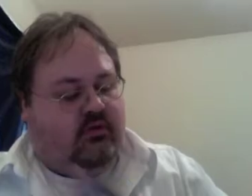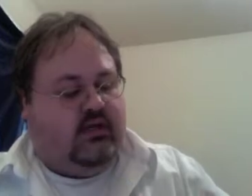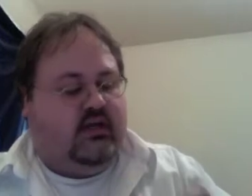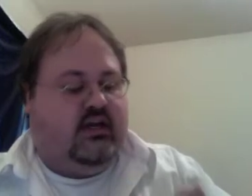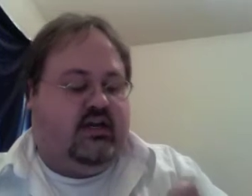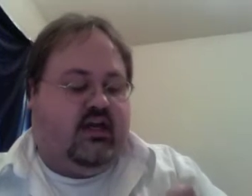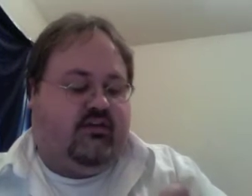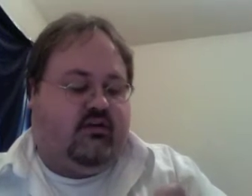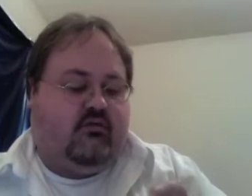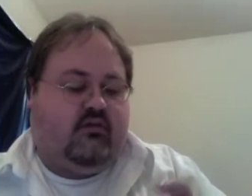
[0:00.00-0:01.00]
And
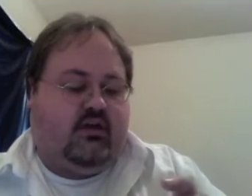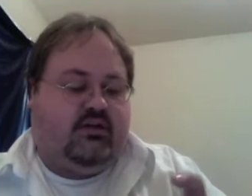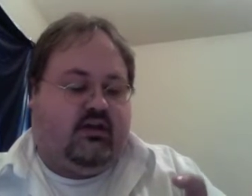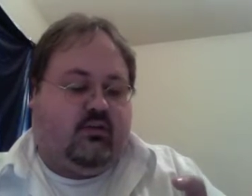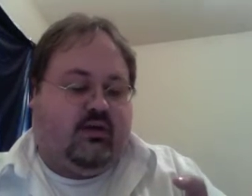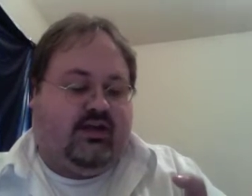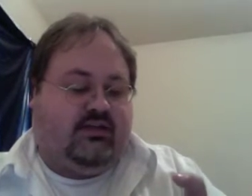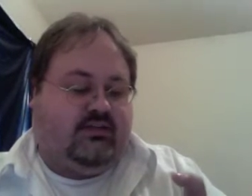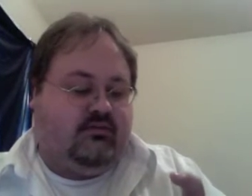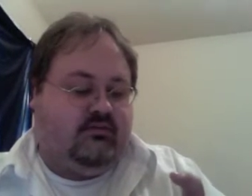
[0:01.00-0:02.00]
another Rondell
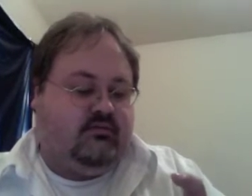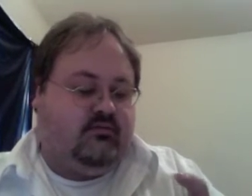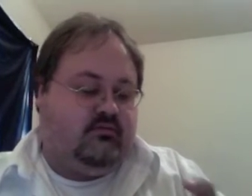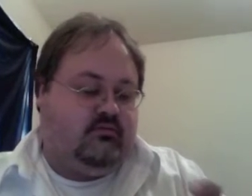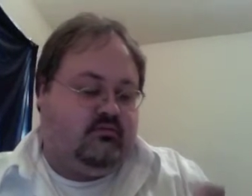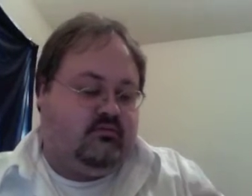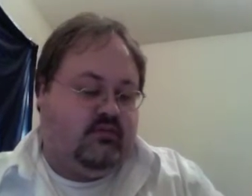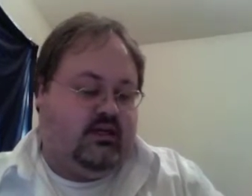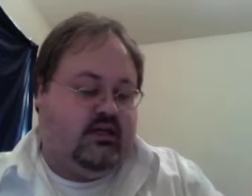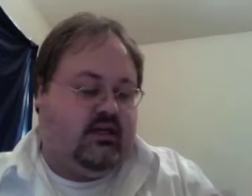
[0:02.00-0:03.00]
White.
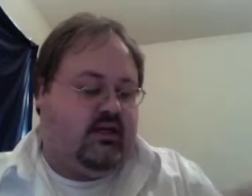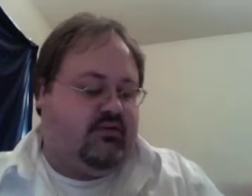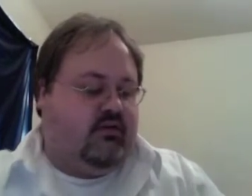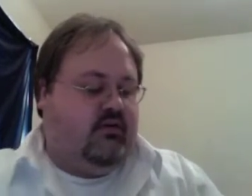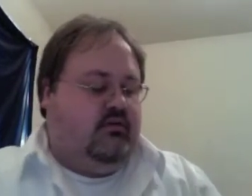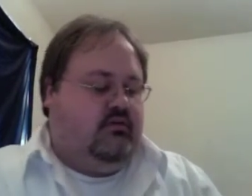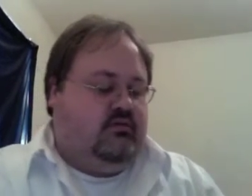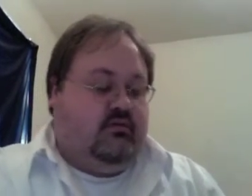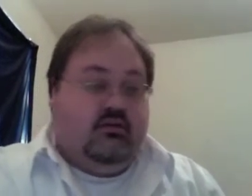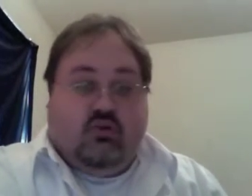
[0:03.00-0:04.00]
And another
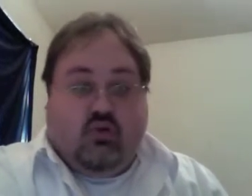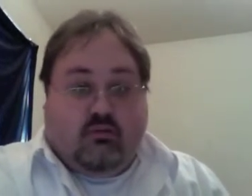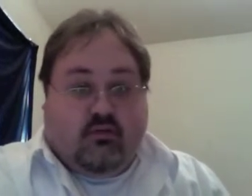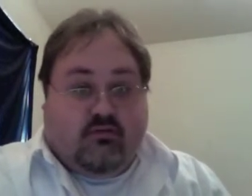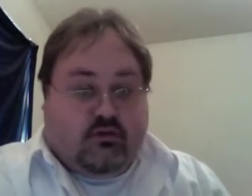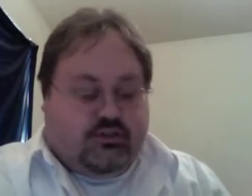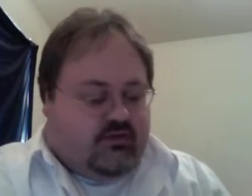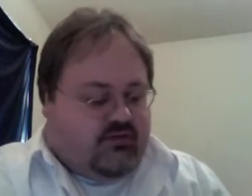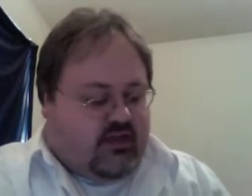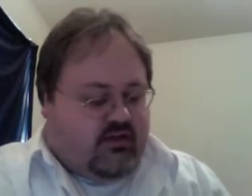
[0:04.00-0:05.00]
normal version of that